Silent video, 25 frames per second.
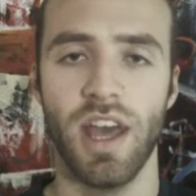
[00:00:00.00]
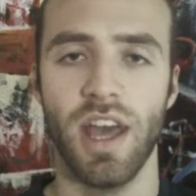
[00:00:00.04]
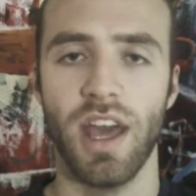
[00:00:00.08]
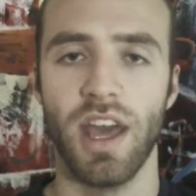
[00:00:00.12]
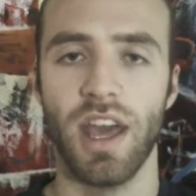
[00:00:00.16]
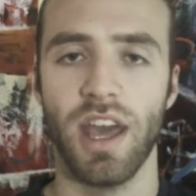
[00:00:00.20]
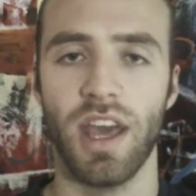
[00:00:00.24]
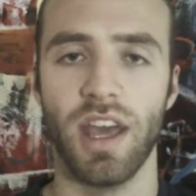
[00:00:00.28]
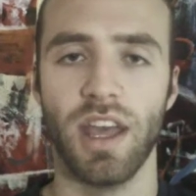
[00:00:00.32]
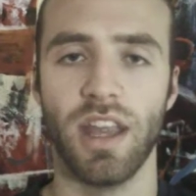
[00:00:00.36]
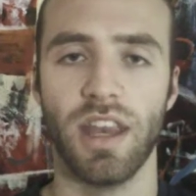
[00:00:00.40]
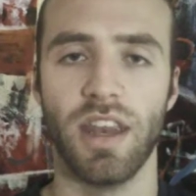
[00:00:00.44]

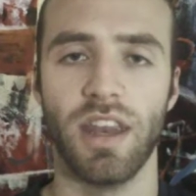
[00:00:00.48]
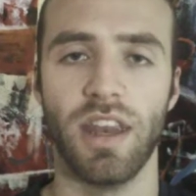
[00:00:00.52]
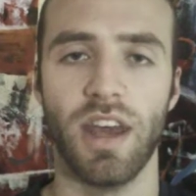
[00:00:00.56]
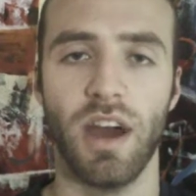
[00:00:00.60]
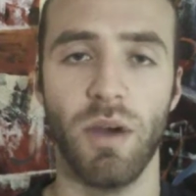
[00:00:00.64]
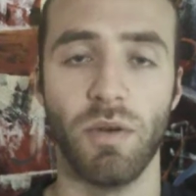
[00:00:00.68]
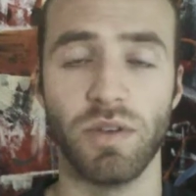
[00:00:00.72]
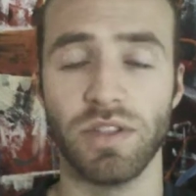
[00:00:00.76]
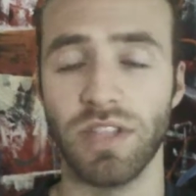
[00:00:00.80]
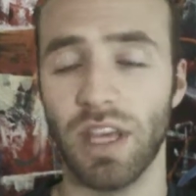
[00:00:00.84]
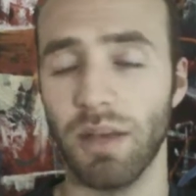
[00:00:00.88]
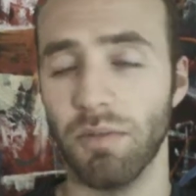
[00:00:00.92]
And
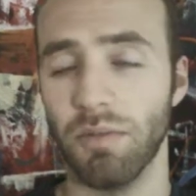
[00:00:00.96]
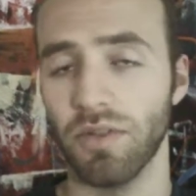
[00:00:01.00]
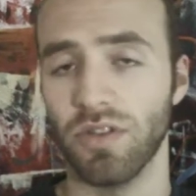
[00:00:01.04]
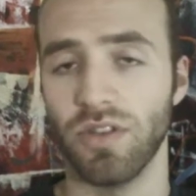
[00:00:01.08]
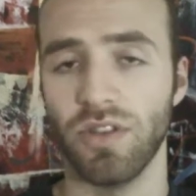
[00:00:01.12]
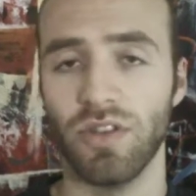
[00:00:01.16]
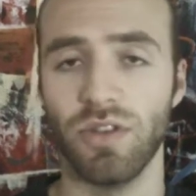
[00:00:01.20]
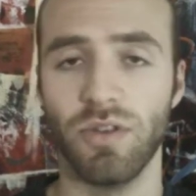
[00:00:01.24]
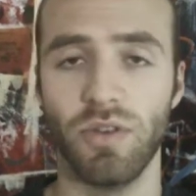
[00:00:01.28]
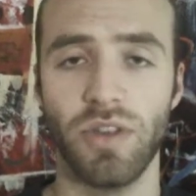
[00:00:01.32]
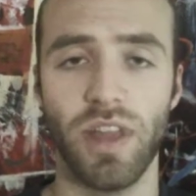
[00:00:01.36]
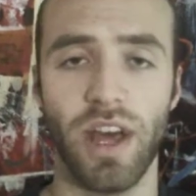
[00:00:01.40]
I was able
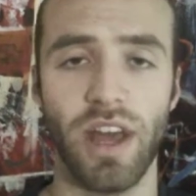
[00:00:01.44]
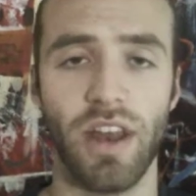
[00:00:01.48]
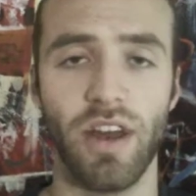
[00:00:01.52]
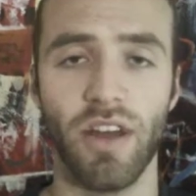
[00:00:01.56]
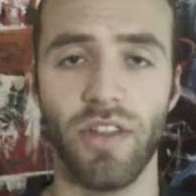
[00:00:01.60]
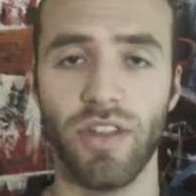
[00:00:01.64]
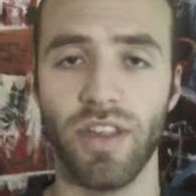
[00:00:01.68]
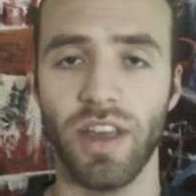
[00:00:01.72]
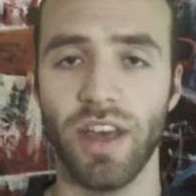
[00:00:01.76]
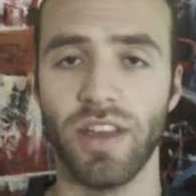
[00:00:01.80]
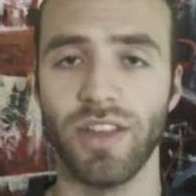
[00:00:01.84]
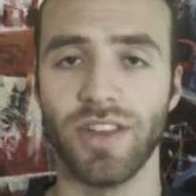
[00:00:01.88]
to do that
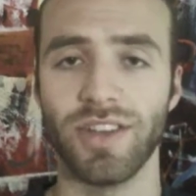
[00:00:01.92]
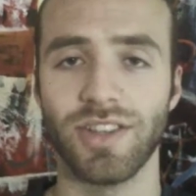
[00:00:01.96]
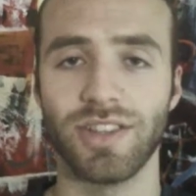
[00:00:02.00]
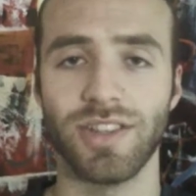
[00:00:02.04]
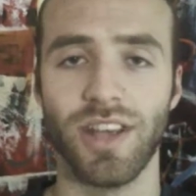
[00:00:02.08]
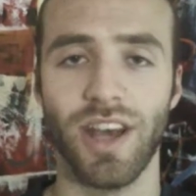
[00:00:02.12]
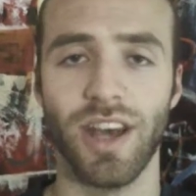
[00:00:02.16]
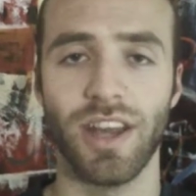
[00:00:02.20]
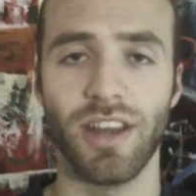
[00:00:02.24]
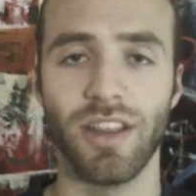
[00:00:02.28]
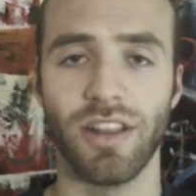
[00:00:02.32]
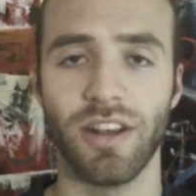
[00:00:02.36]
on the other
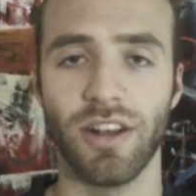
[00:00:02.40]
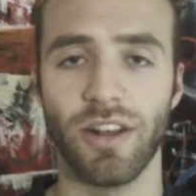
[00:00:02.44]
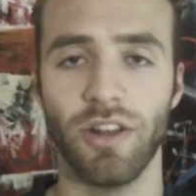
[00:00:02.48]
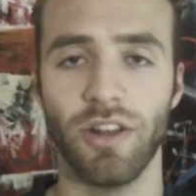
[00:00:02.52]
side of the